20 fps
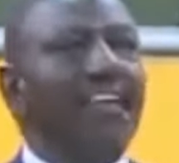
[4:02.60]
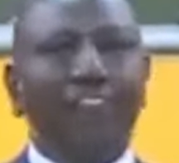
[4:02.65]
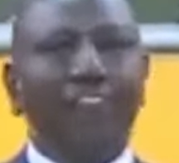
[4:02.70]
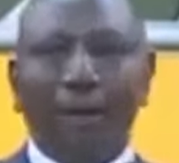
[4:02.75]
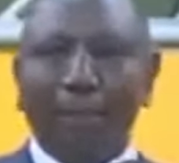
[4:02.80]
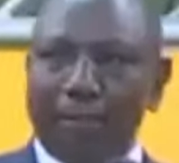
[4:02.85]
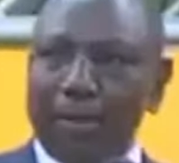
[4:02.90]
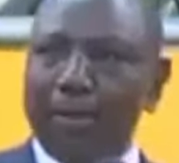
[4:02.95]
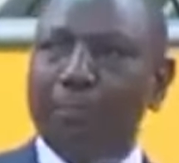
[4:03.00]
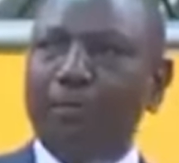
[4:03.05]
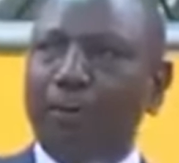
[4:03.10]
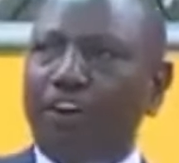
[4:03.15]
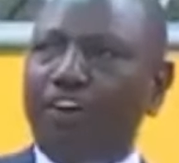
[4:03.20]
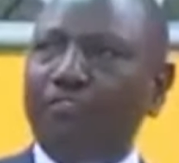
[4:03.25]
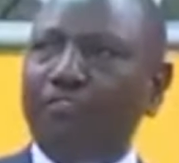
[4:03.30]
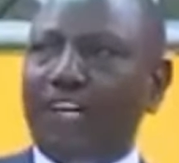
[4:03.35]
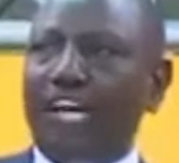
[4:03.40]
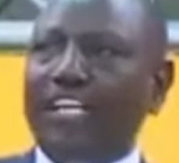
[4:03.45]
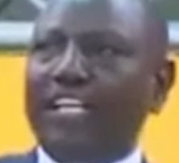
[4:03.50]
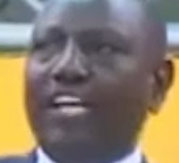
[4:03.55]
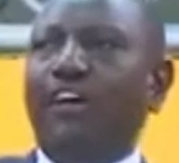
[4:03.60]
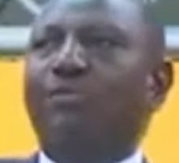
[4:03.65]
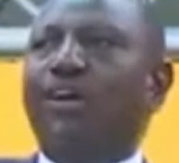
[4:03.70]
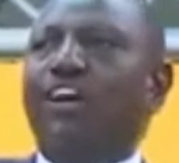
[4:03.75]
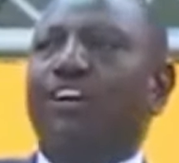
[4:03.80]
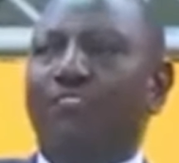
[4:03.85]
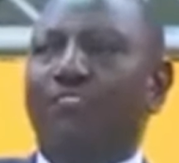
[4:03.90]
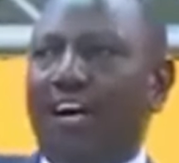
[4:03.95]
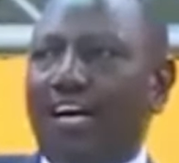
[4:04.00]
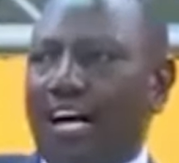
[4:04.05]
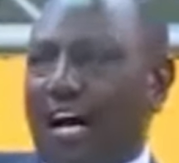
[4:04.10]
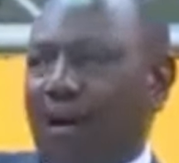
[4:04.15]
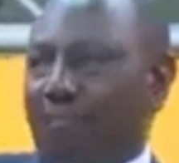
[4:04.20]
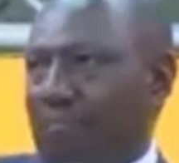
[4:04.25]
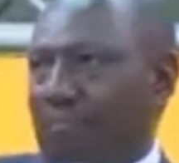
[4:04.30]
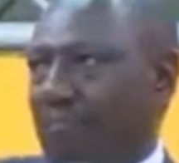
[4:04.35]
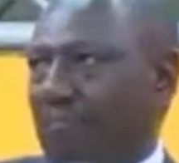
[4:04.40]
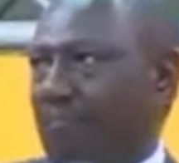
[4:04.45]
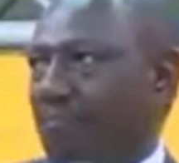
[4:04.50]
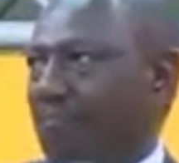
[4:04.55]
and the people of Kenya will
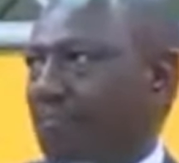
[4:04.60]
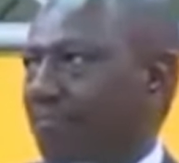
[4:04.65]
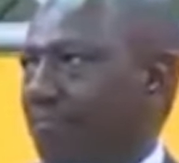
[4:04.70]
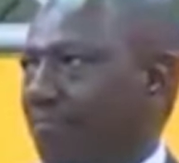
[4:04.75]
overcome.